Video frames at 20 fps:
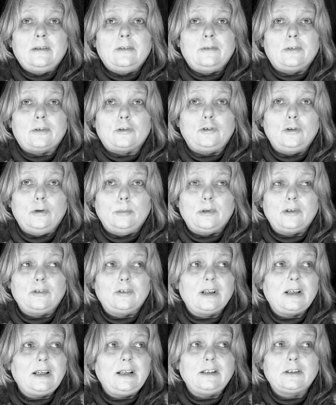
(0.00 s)
for human
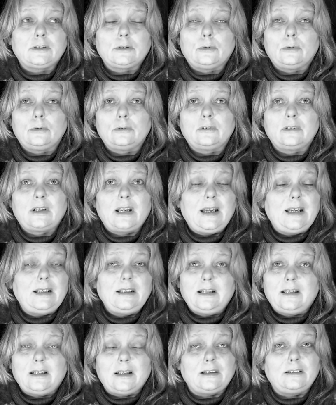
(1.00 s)
rights or
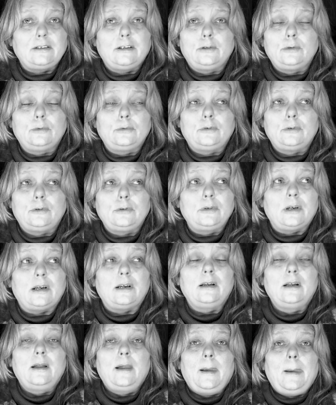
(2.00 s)
anything, they don't do it.